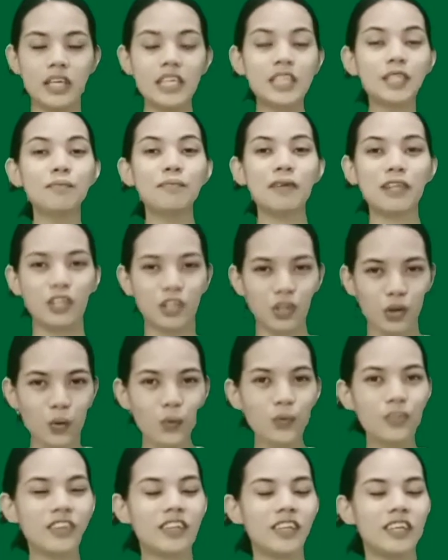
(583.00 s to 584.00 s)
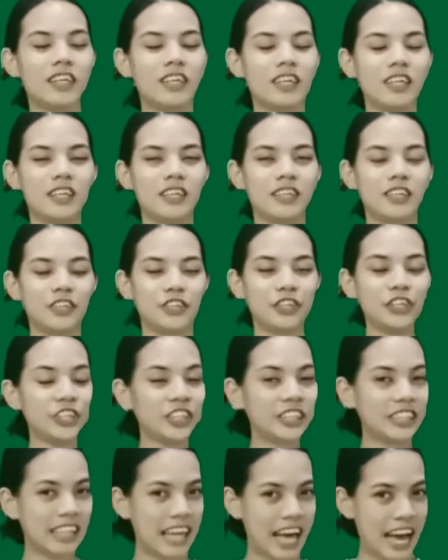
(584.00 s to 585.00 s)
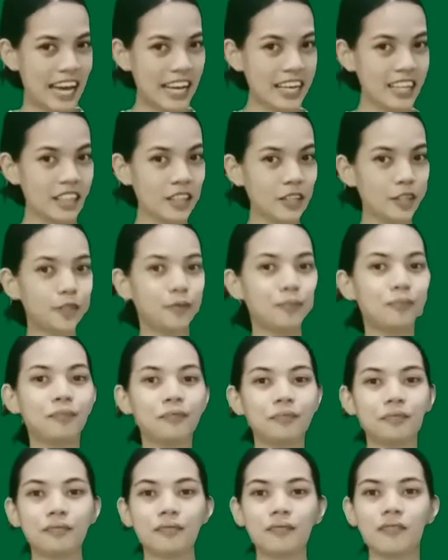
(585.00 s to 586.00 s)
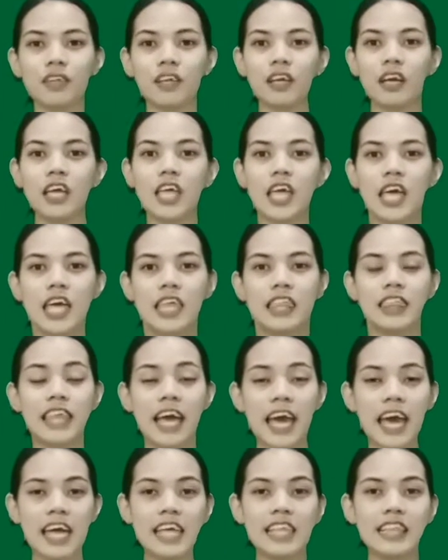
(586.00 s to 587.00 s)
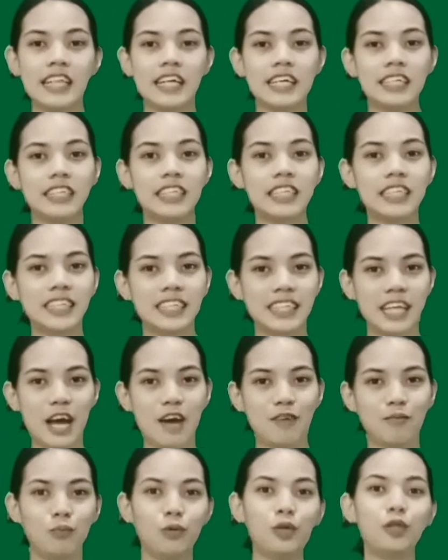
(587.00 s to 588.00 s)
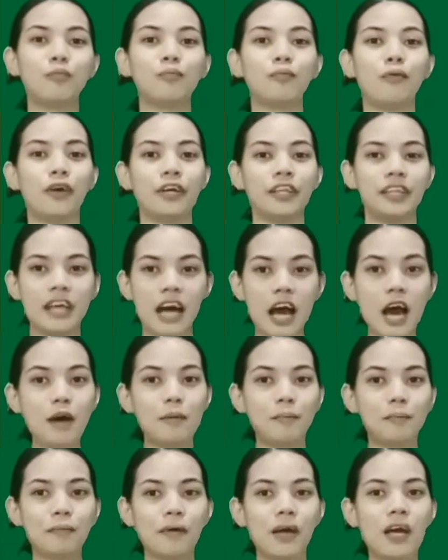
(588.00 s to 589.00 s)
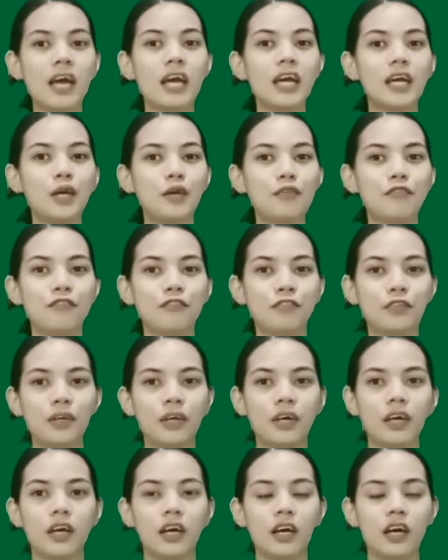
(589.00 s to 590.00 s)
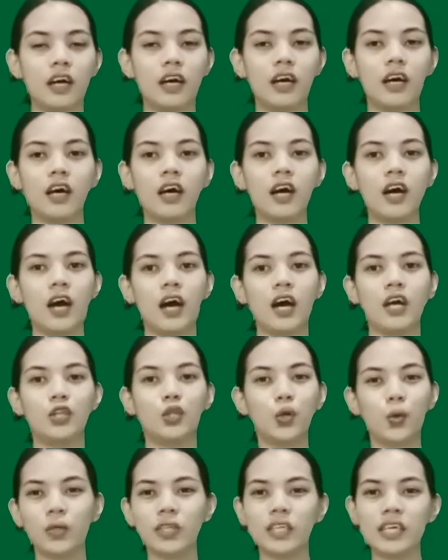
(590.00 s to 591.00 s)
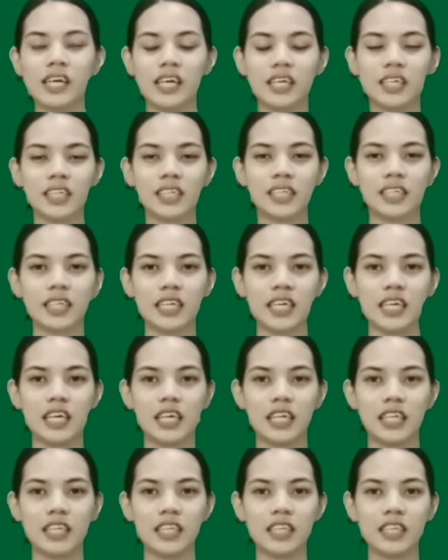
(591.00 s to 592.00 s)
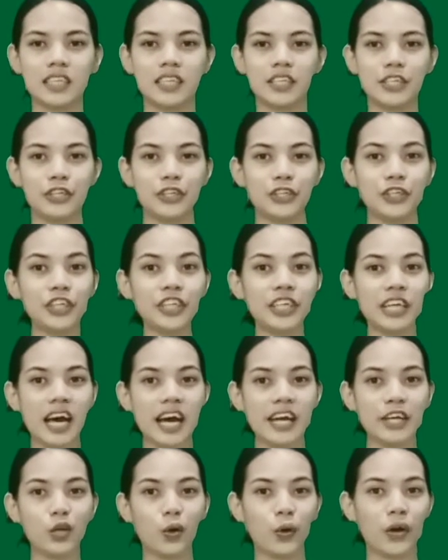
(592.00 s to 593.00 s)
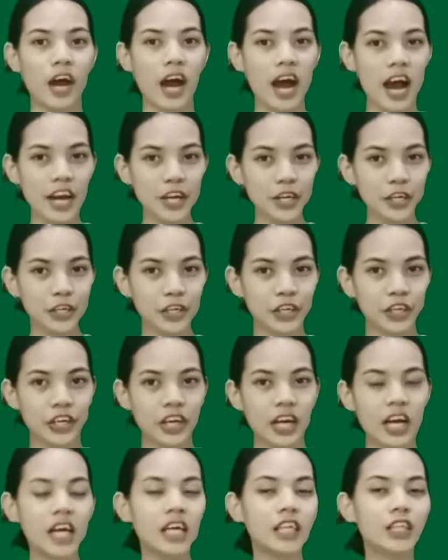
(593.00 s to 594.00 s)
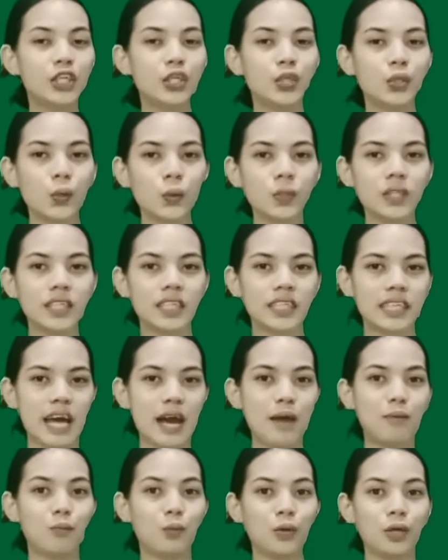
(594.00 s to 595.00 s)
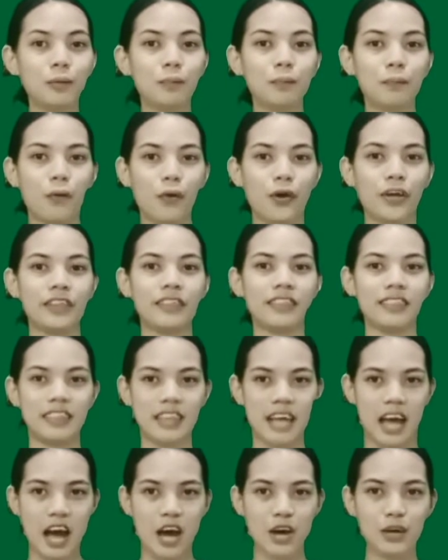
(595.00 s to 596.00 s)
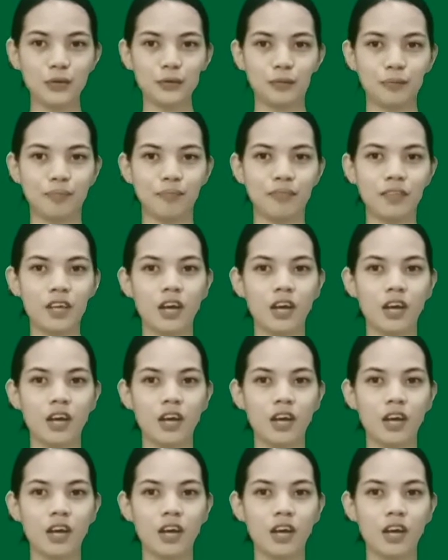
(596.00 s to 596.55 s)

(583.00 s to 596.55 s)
is below the third line, then the stem will point up. If the note is in the third line or higher, the note stem will point down.